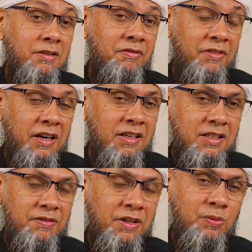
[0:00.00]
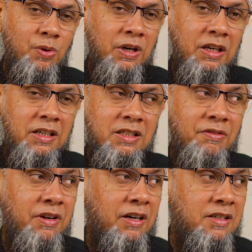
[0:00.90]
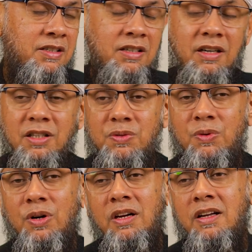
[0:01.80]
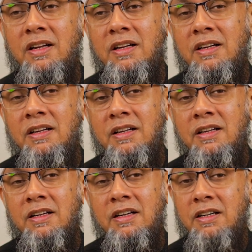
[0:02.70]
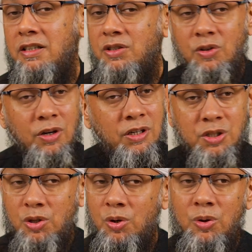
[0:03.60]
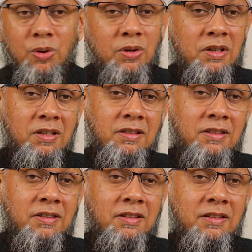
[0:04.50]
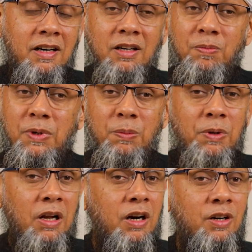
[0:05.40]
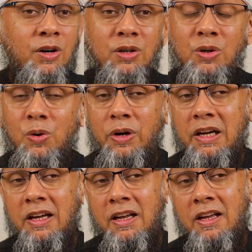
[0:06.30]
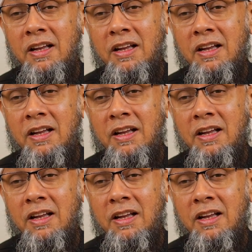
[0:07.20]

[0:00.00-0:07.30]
a very severe warning. It's a very serious warning. It is not a joke, right? People are not going.